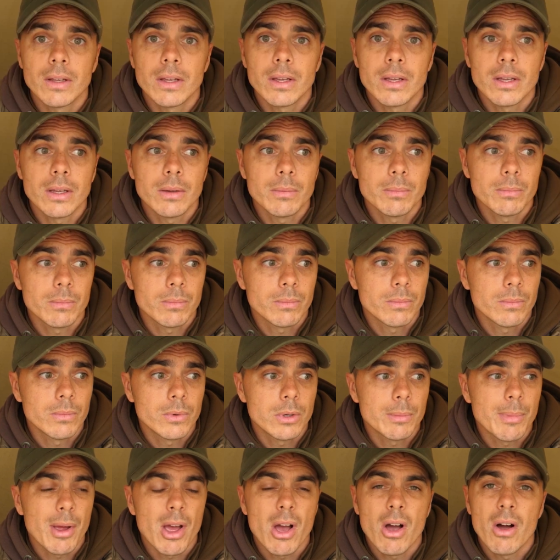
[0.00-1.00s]

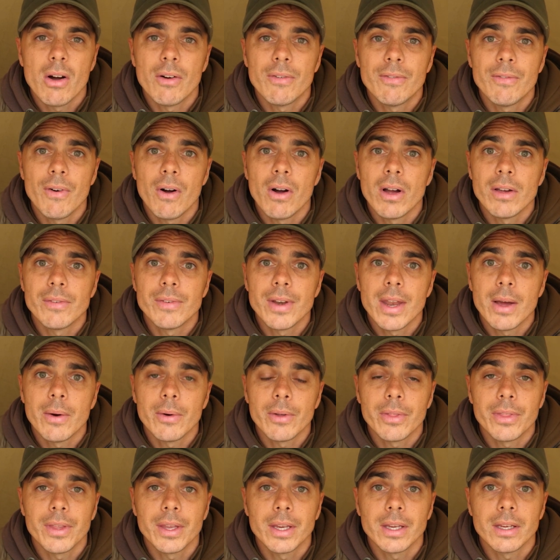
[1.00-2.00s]
We're about 5:30 now,
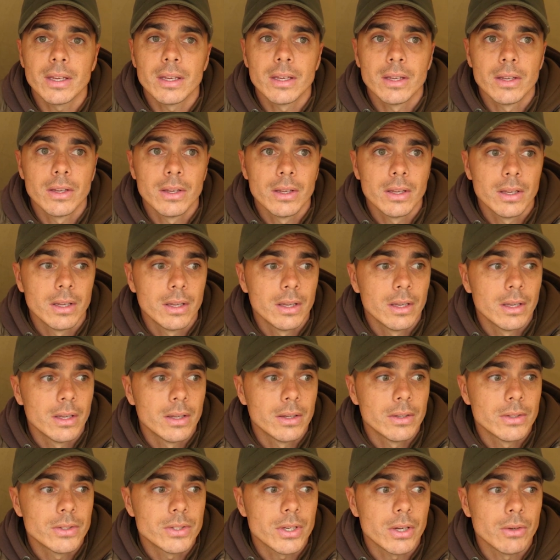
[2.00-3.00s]
I think,
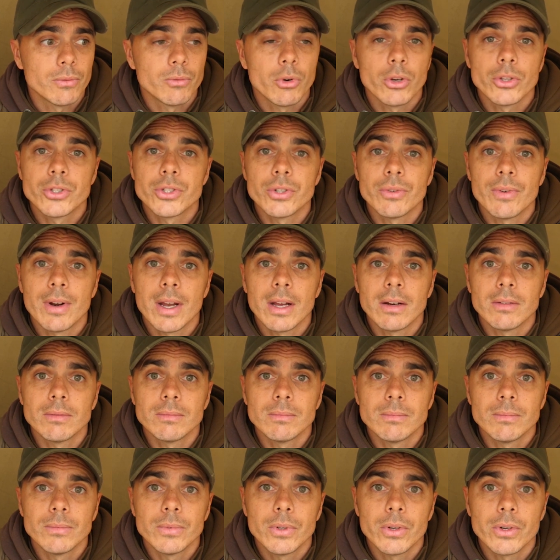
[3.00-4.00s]
so rods are out,
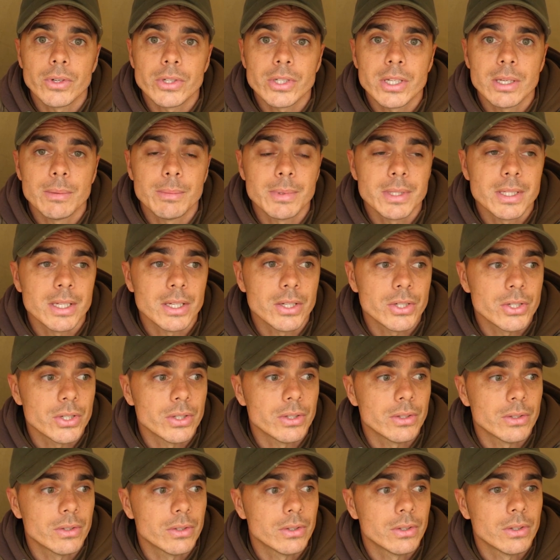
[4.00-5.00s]
nicely
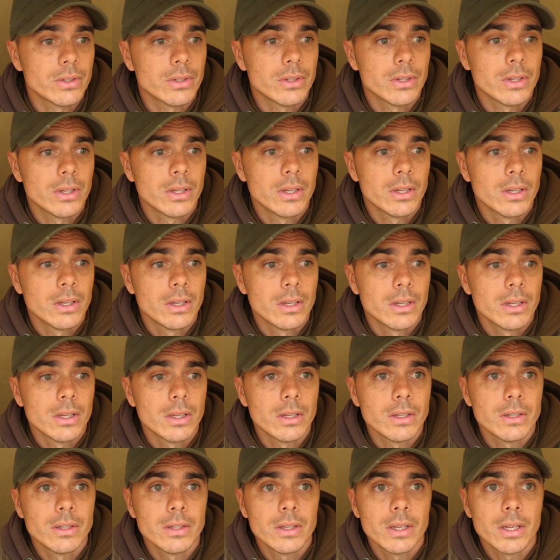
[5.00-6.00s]
positioned,
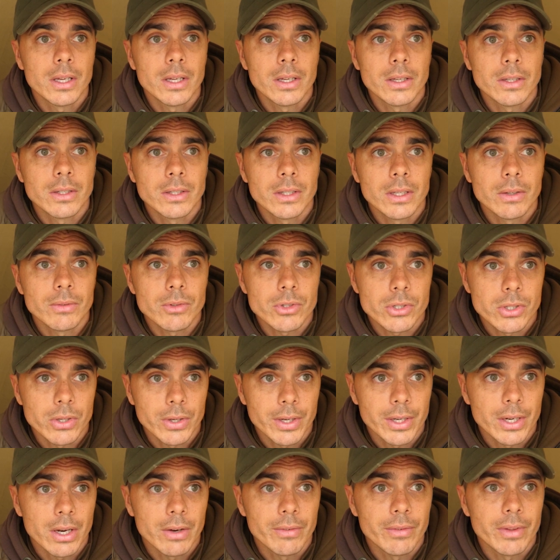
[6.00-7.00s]
and I'm just
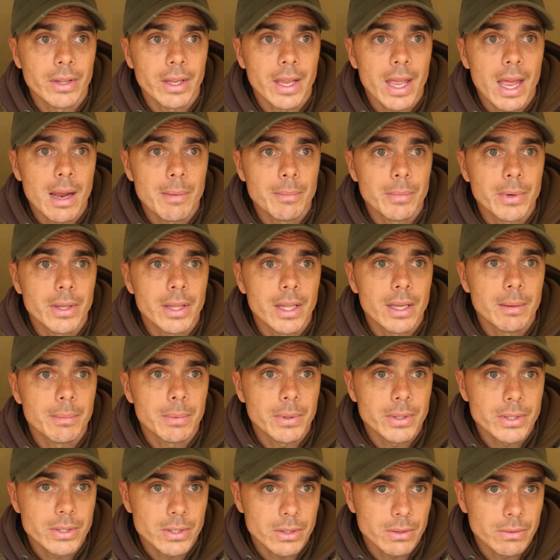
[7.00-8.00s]
looking over the camera there
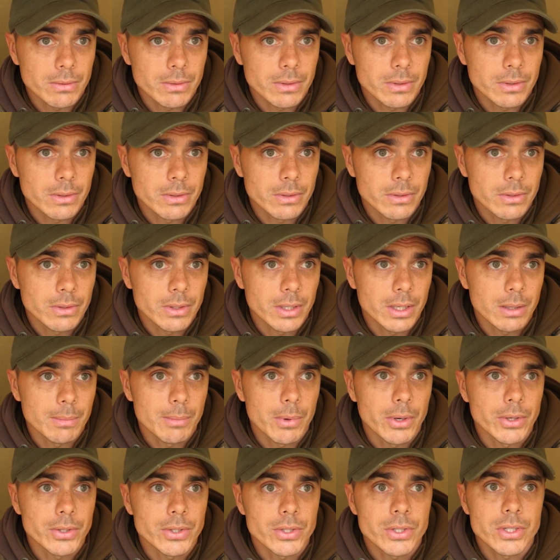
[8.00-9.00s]
because you
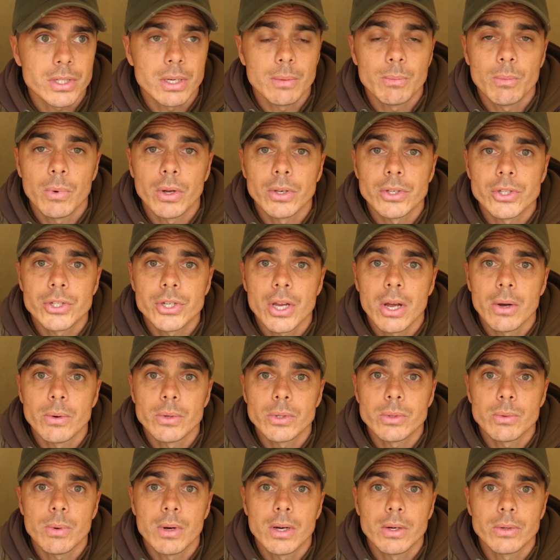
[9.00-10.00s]
might have just seen one show
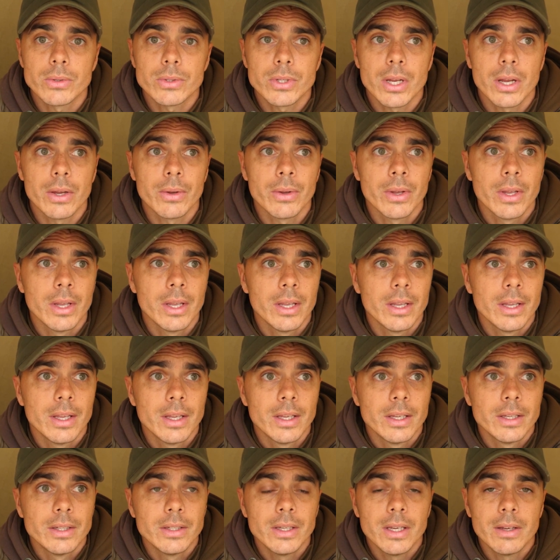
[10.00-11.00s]
as well, so
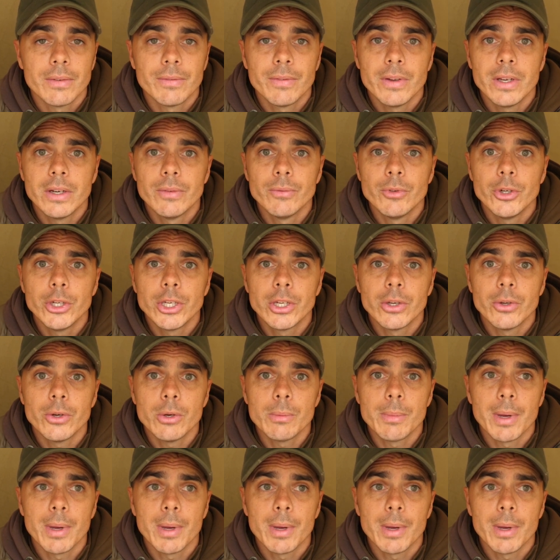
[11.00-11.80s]
yeah, feeling really good